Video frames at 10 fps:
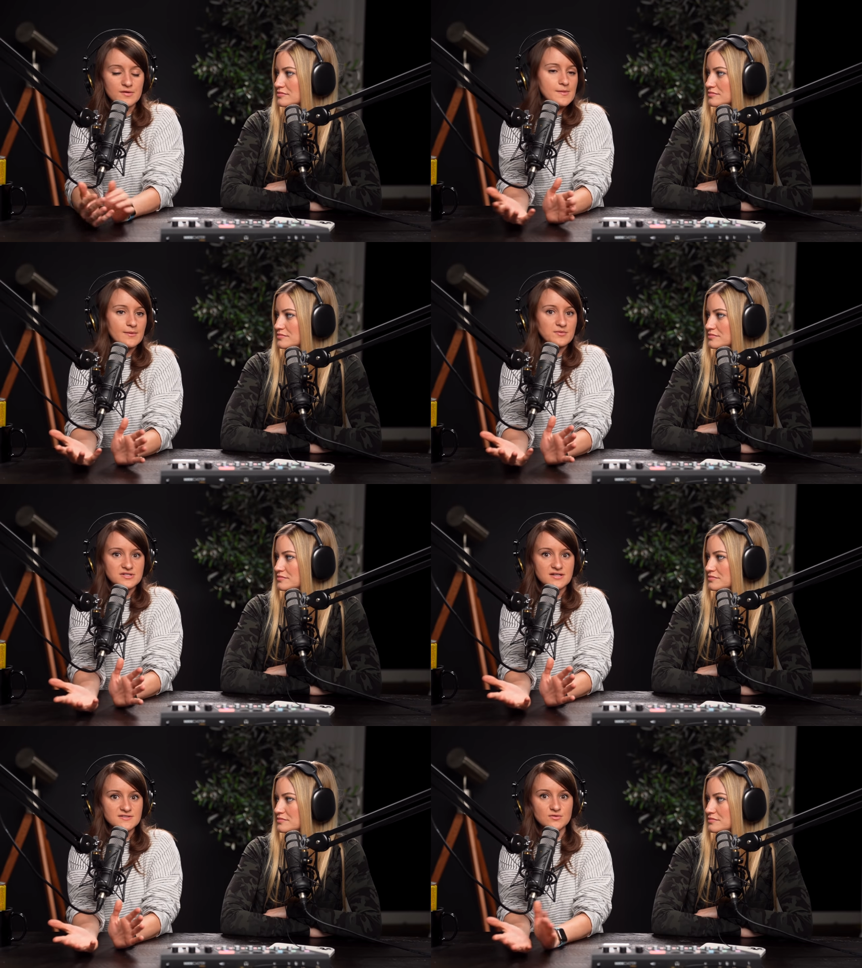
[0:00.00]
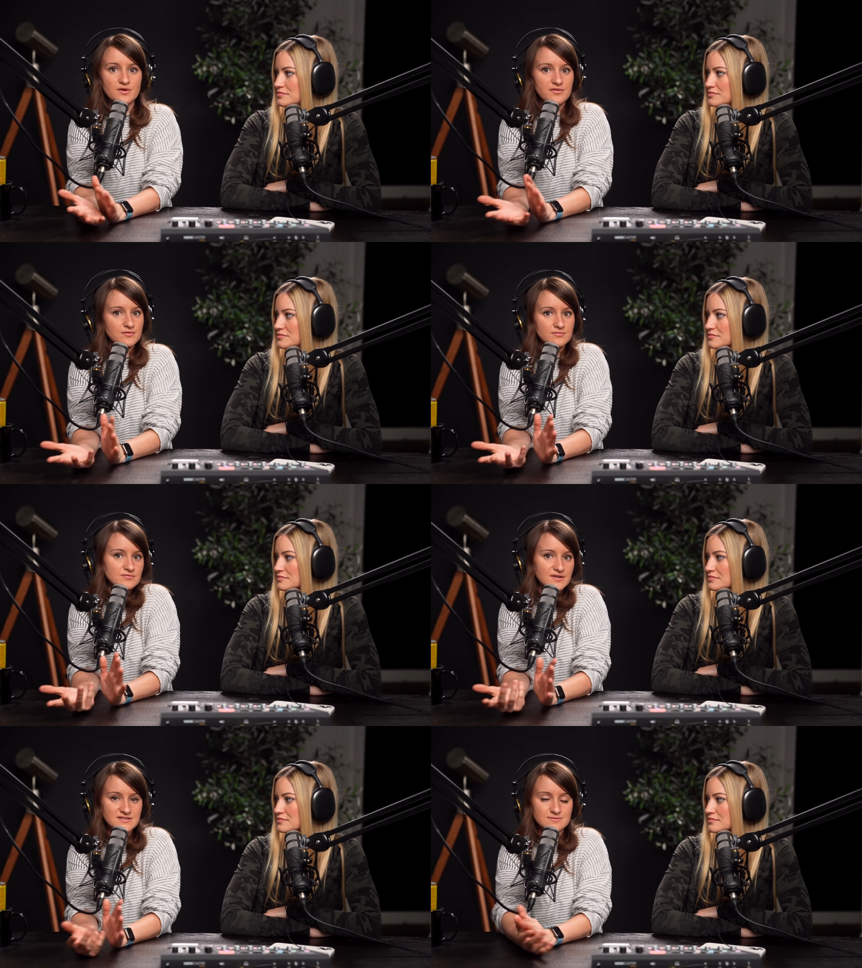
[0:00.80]
Speaker 1: like people I went to high school with who
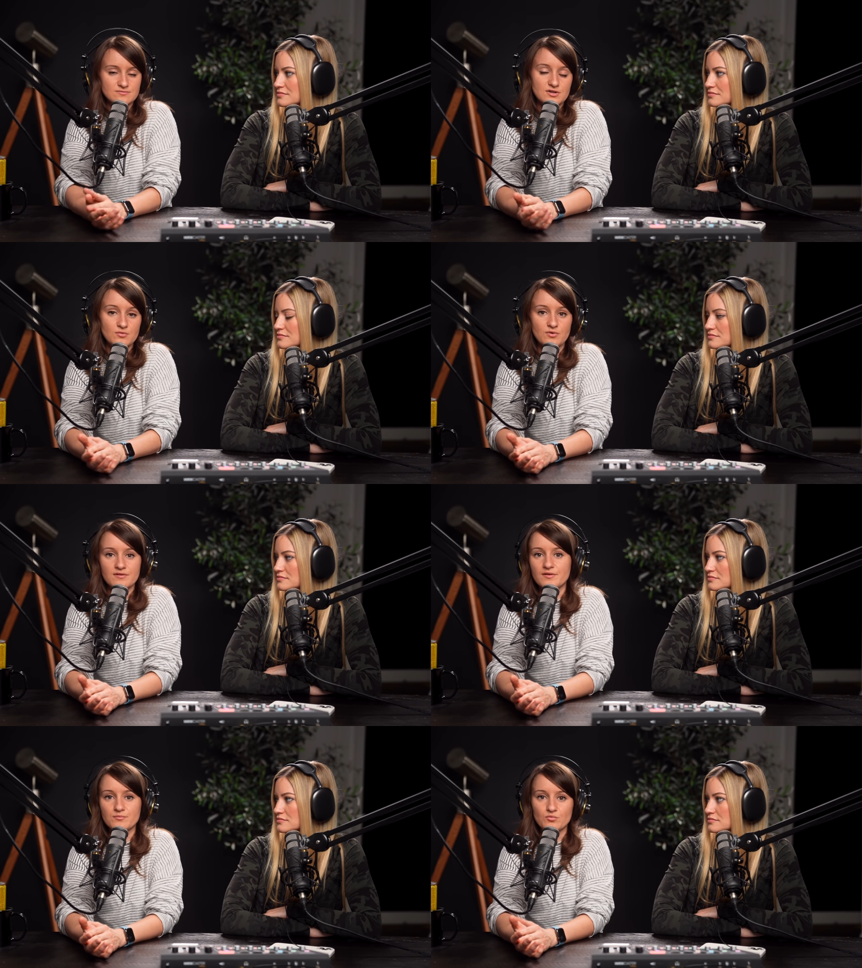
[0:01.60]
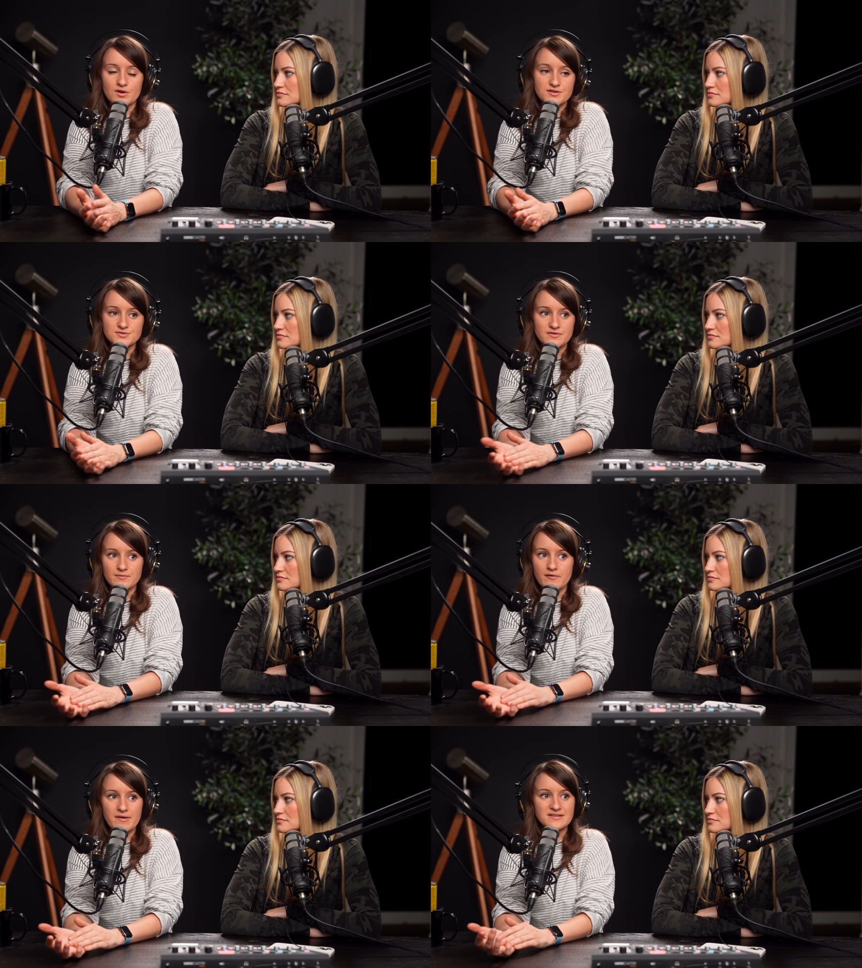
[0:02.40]
like you know, like one or two of
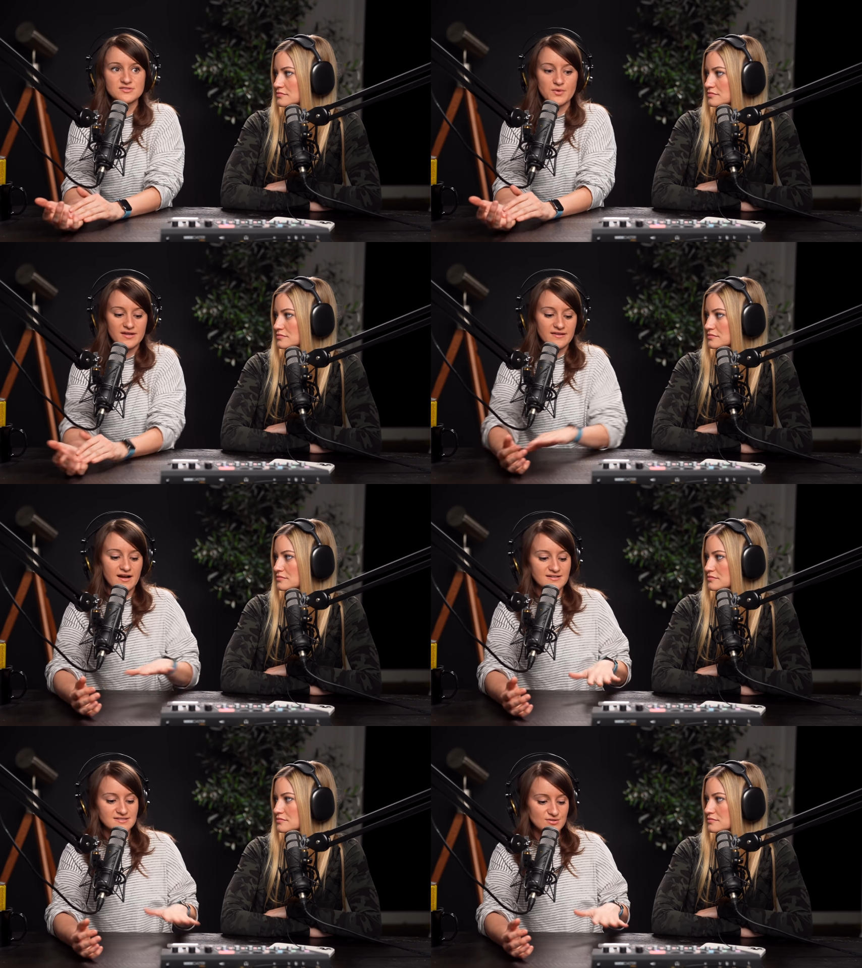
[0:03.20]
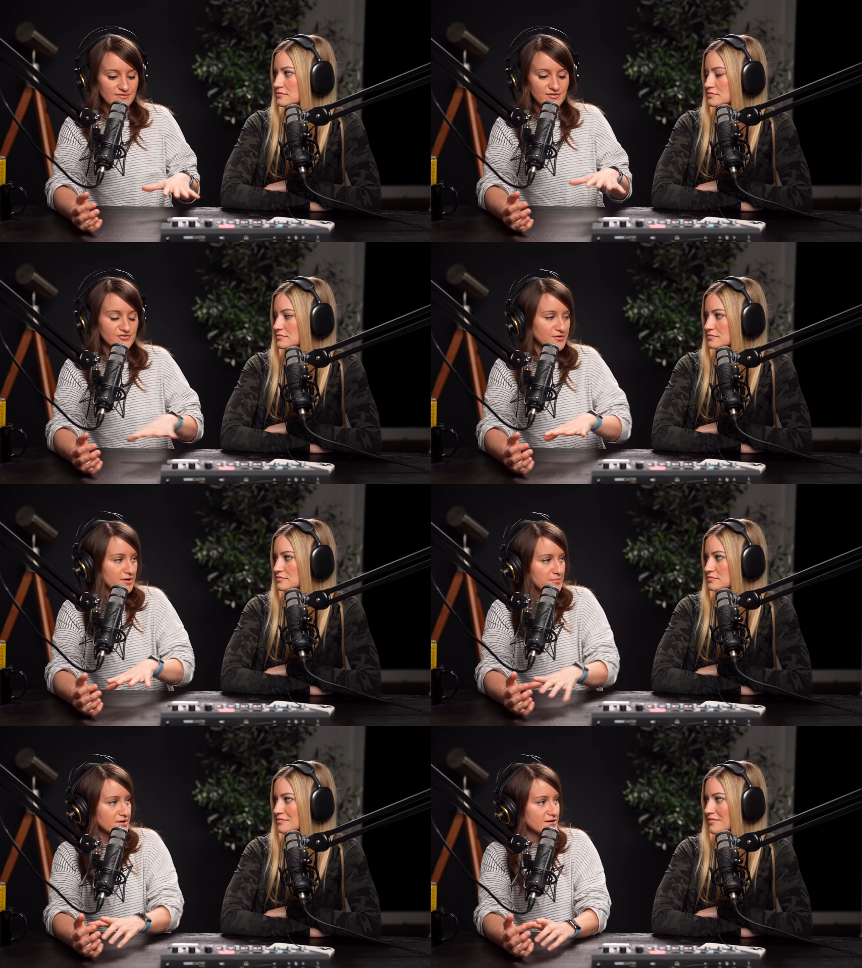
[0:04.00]
them have passed away and like I still have their phone
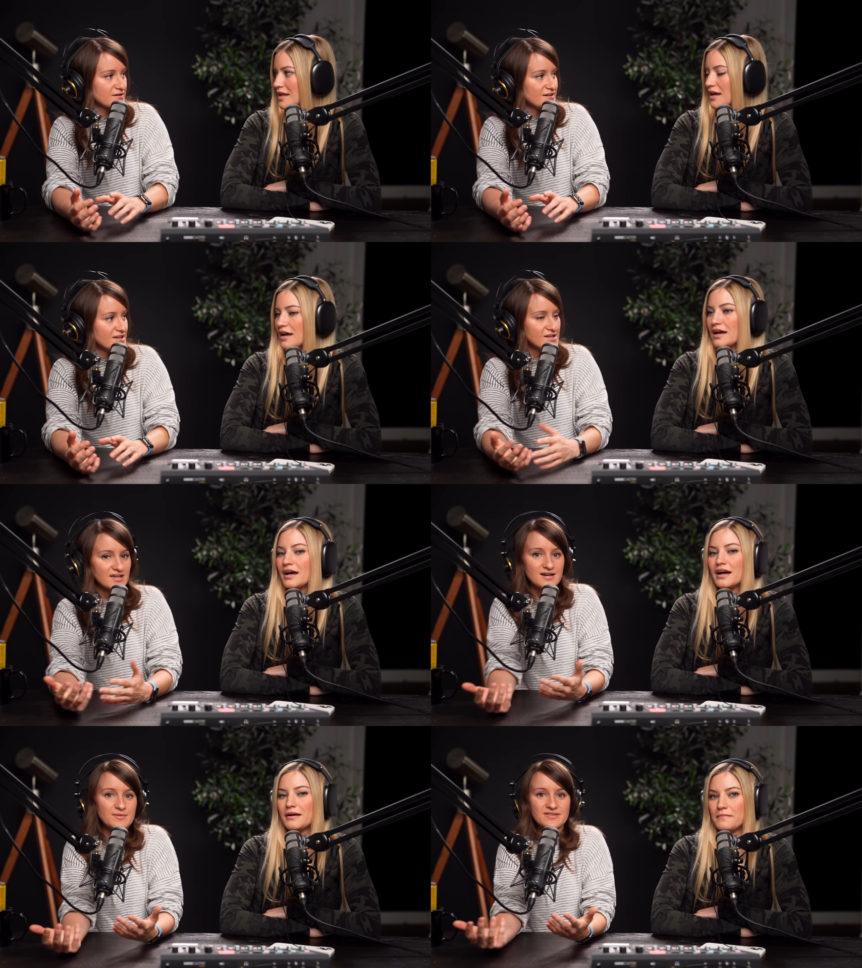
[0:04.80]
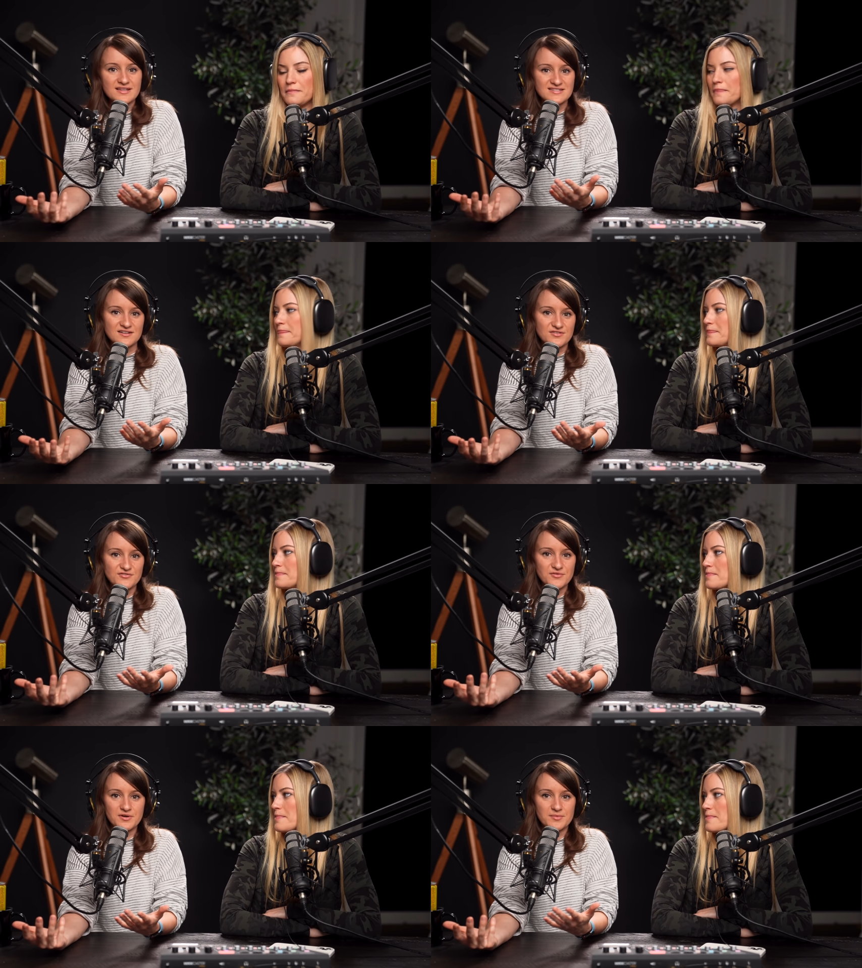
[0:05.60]
number. And I'm like that's not their
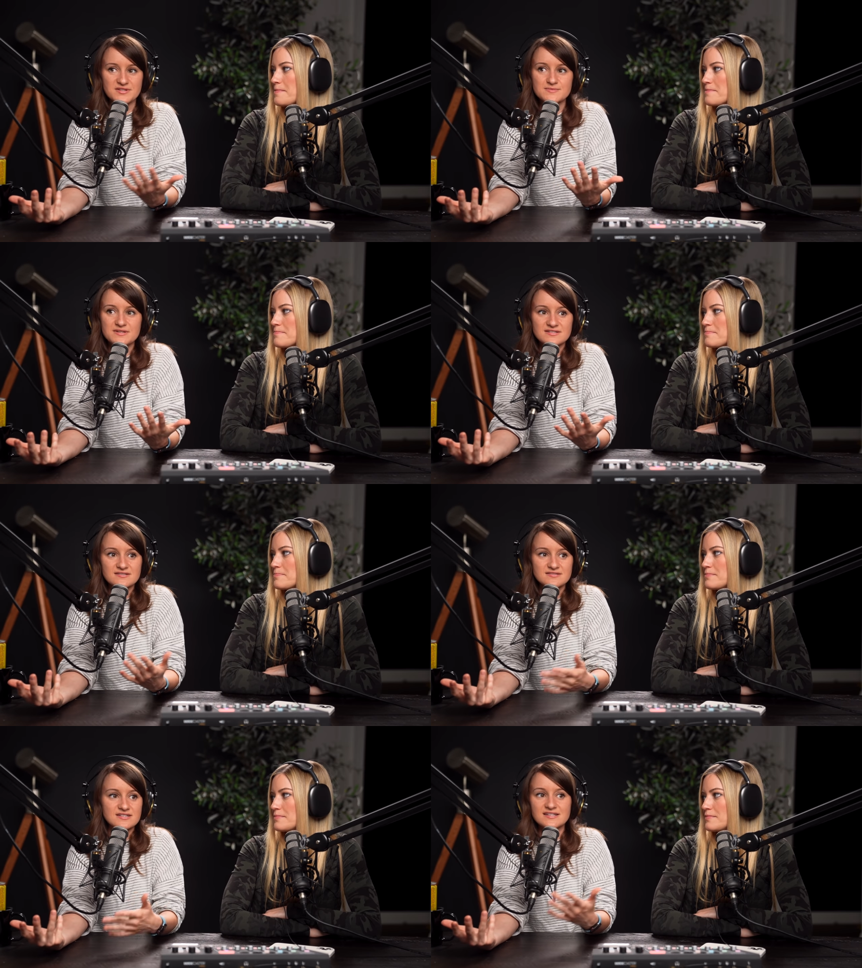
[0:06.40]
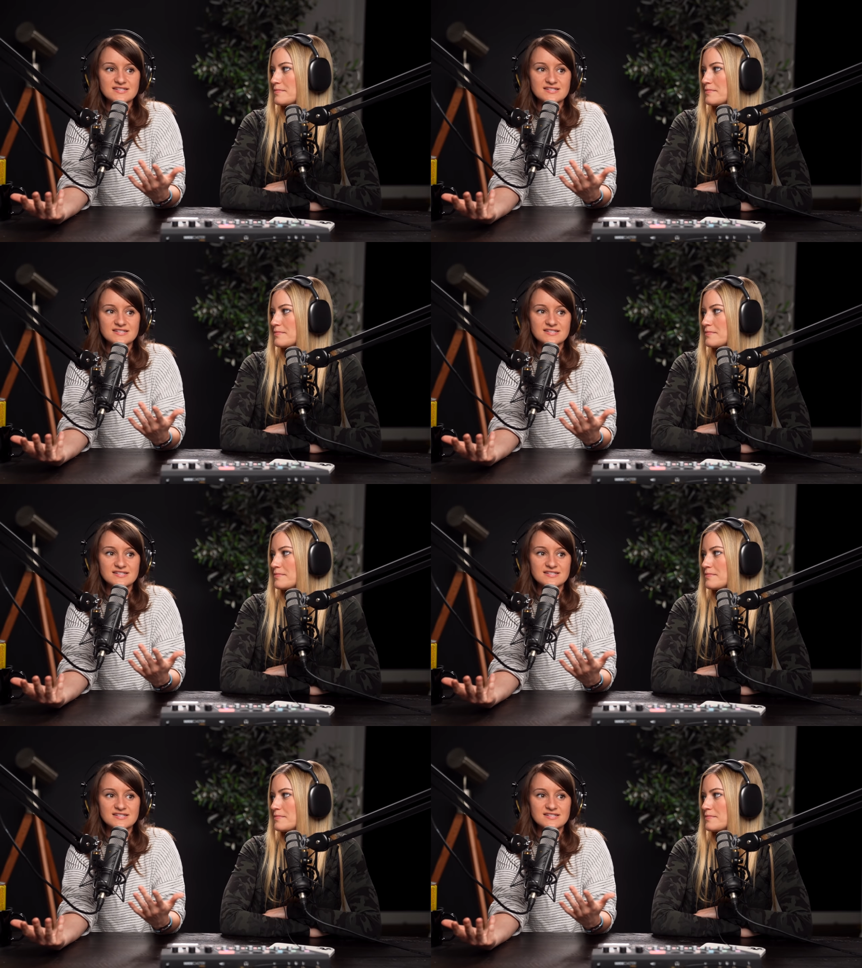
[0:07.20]
phone number. It's been a